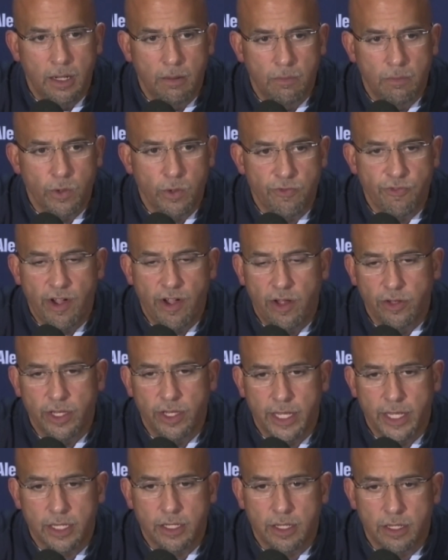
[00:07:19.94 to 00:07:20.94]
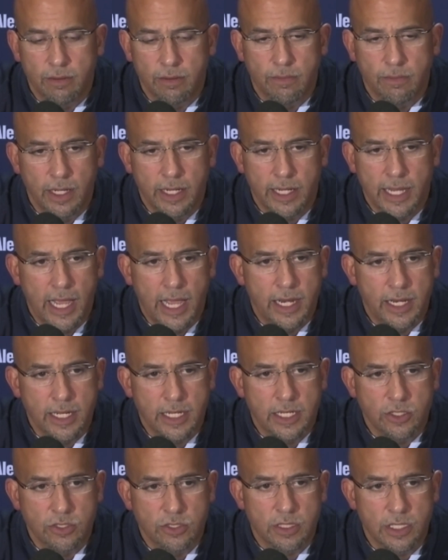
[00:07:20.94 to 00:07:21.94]
we felt like, again,
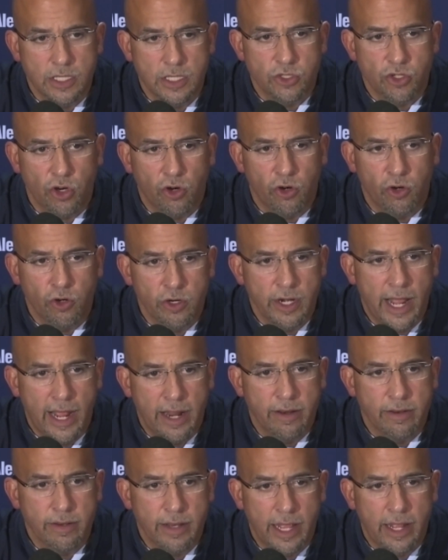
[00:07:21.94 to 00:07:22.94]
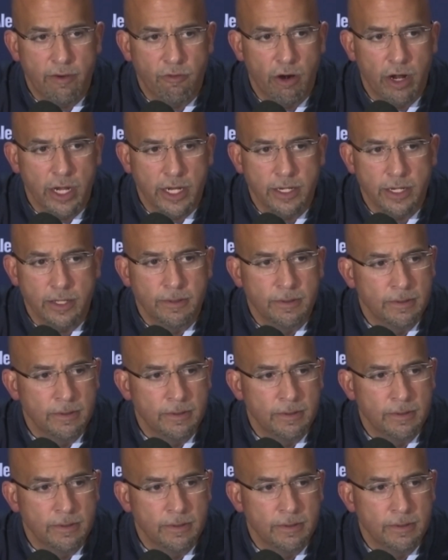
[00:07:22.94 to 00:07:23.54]
he's earned that right.